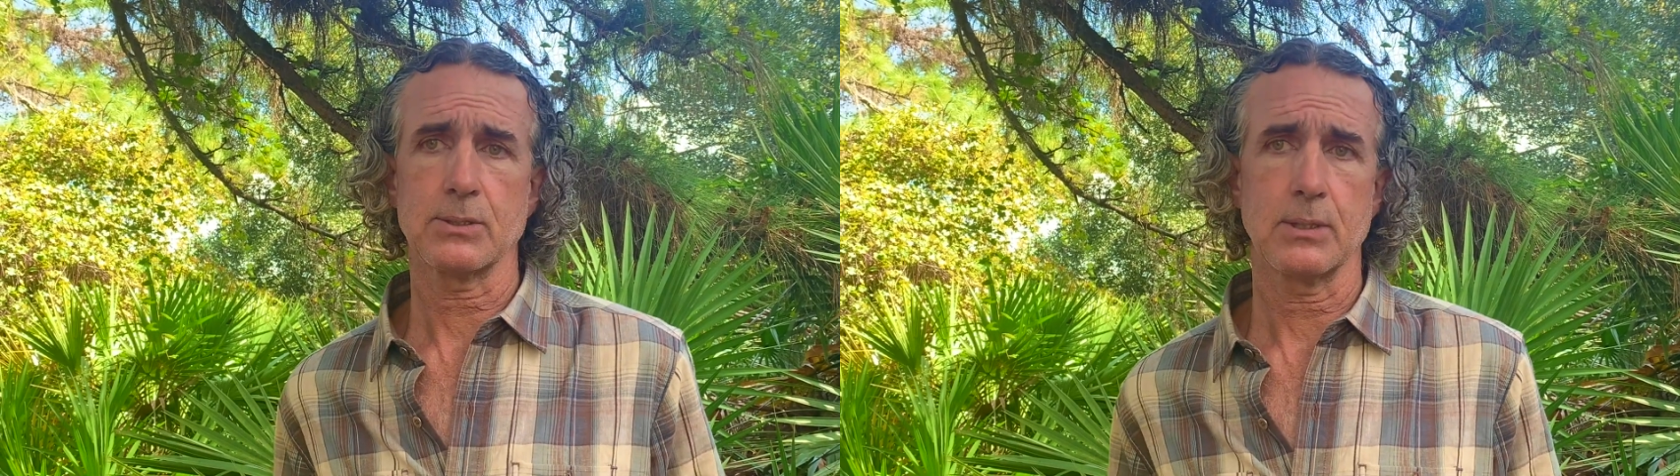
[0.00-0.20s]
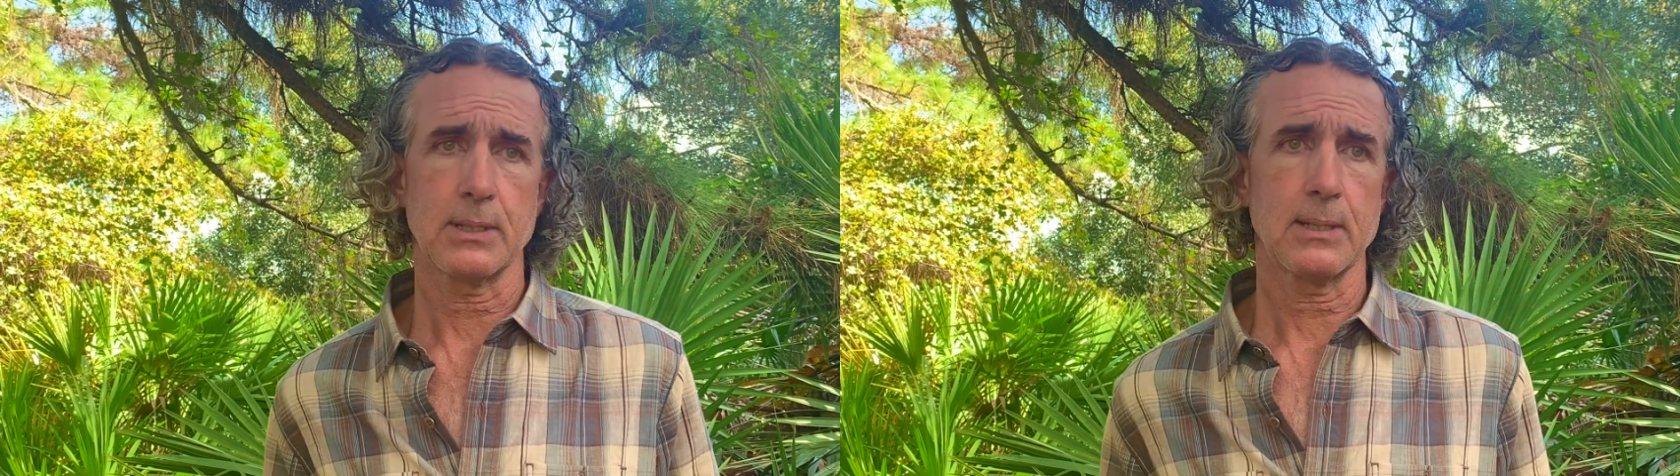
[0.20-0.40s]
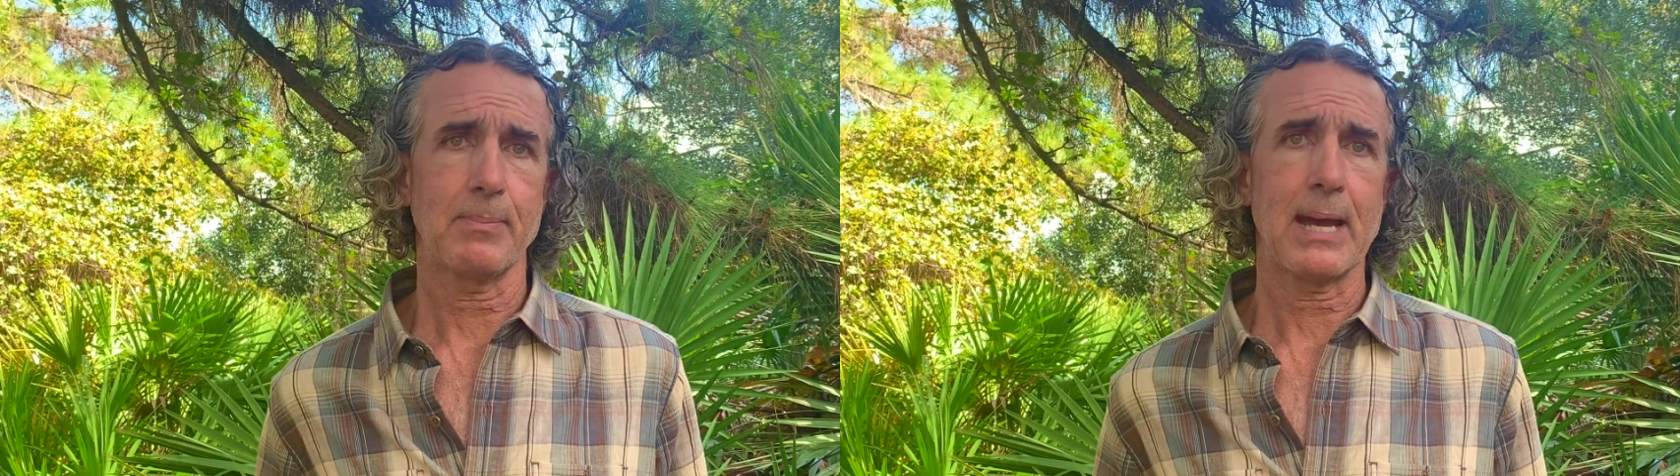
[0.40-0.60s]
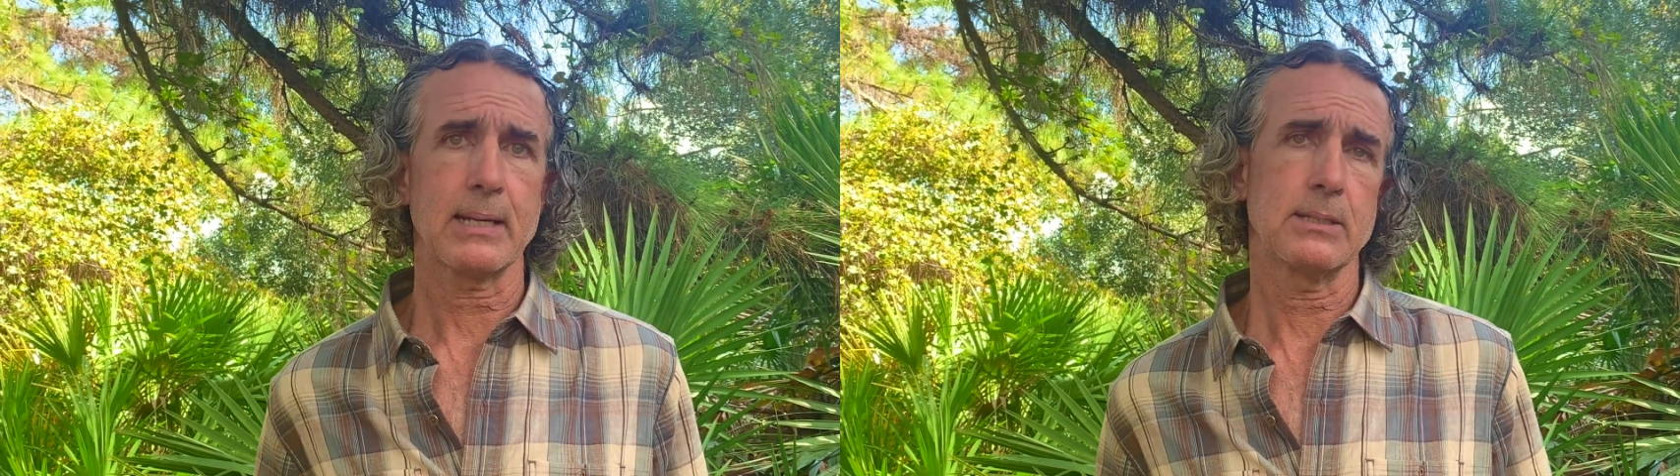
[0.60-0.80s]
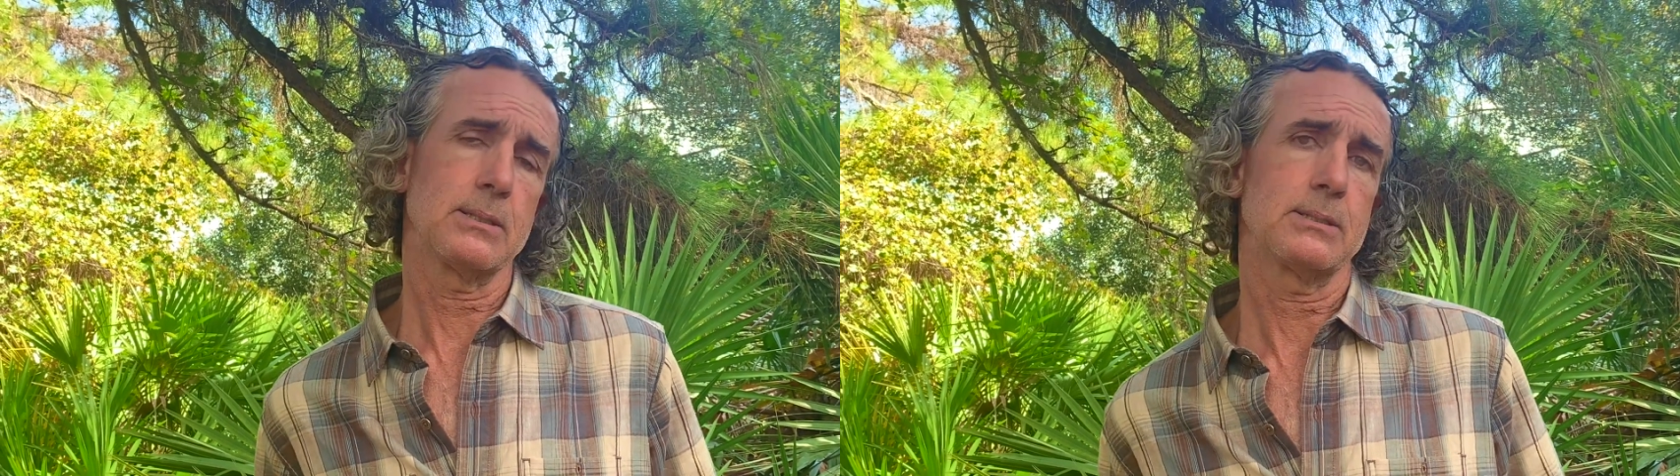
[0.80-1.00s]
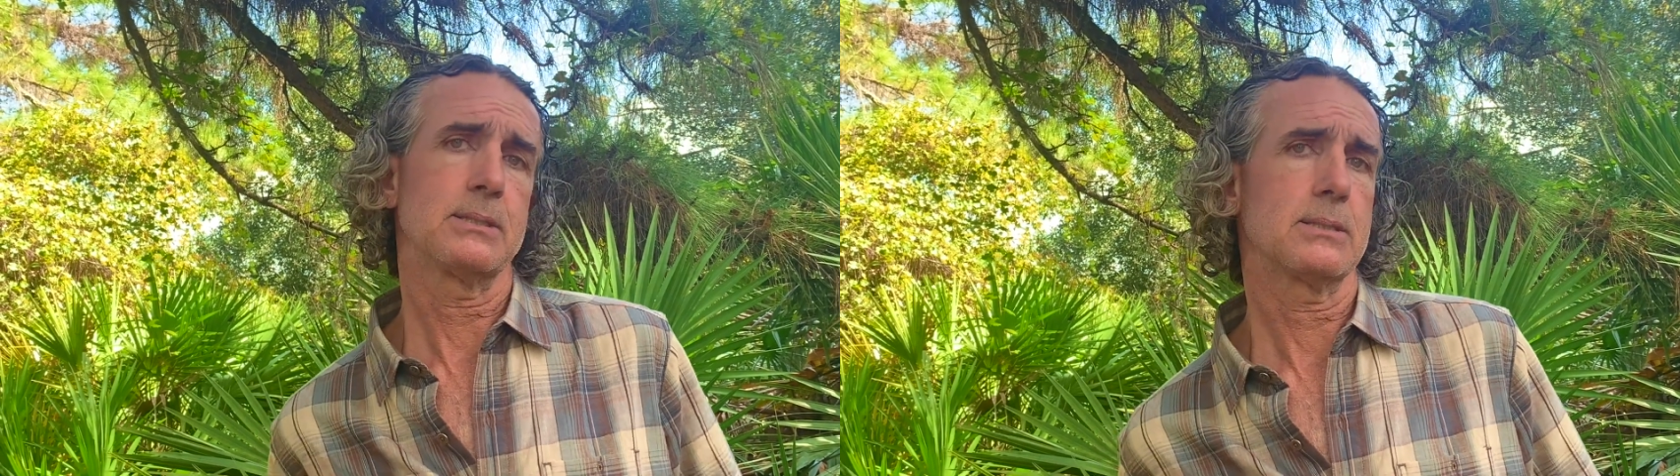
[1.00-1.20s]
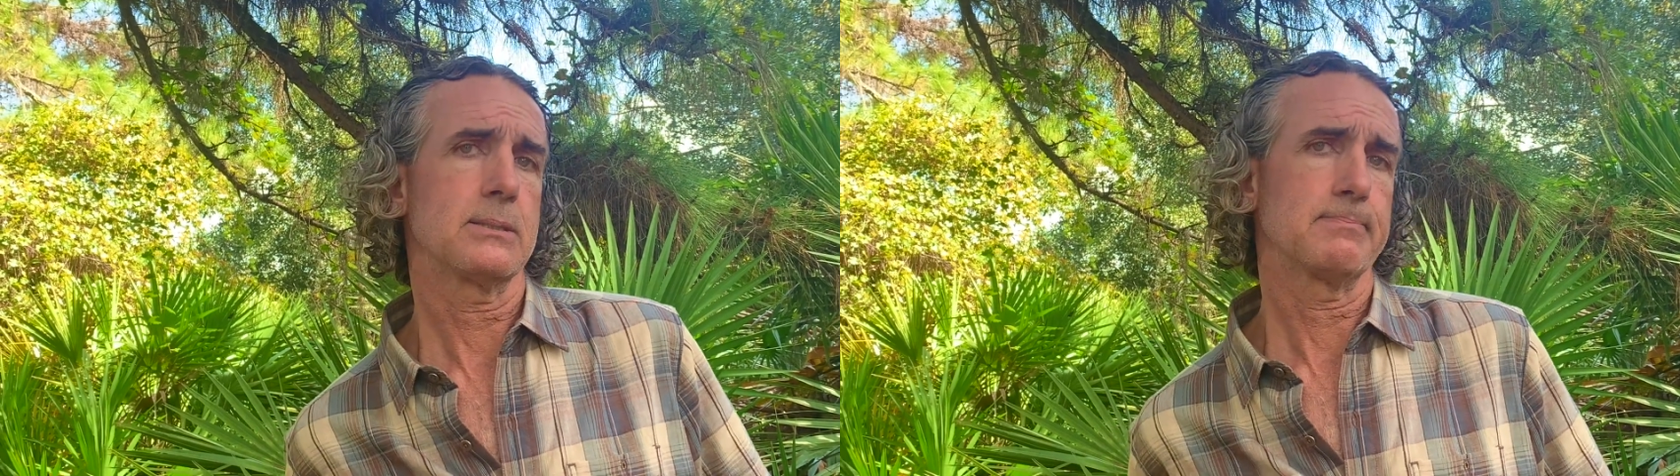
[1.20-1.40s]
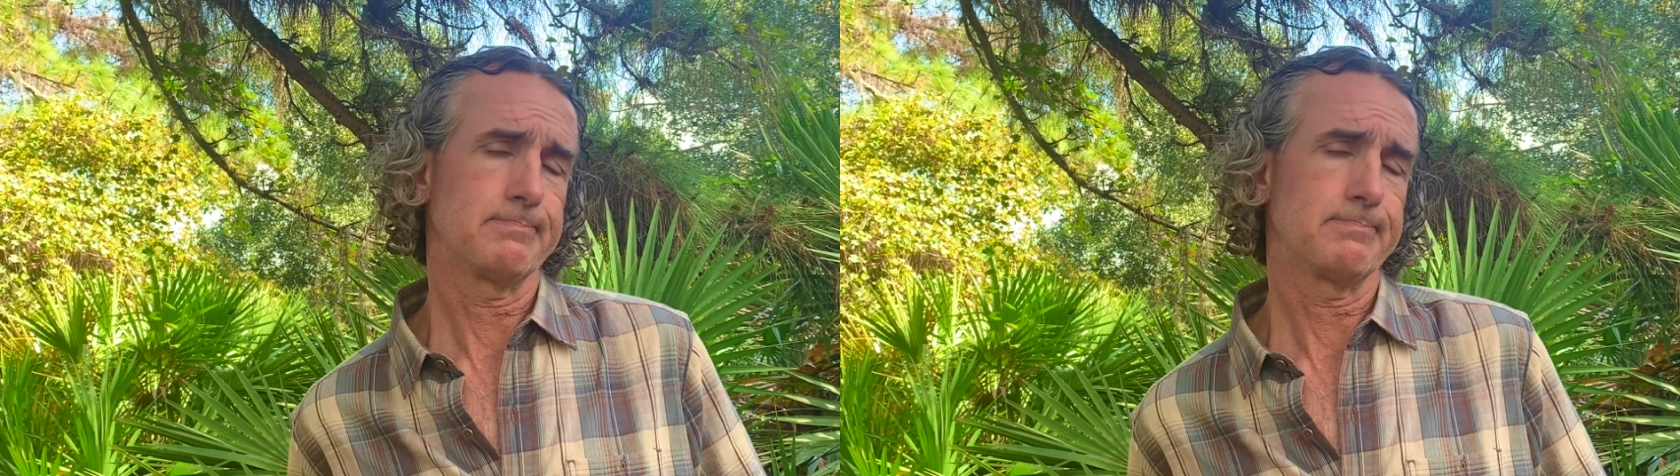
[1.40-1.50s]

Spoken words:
so that they get back into the system.